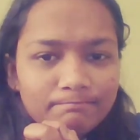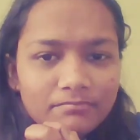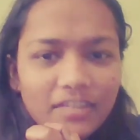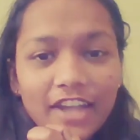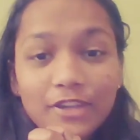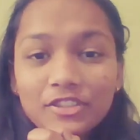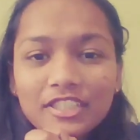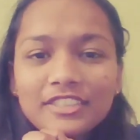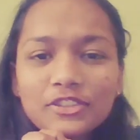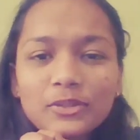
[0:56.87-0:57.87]
I don't
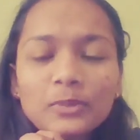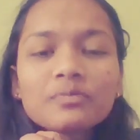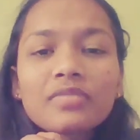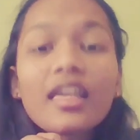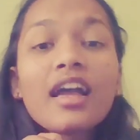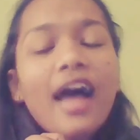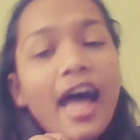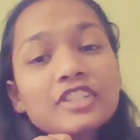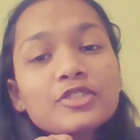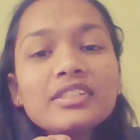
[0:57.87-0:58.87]
think so.
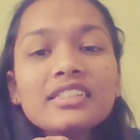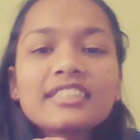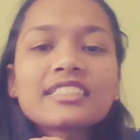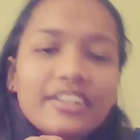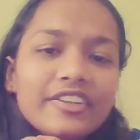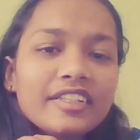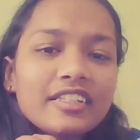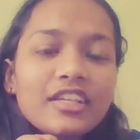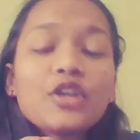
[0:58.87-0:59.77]
Actually, that's correct.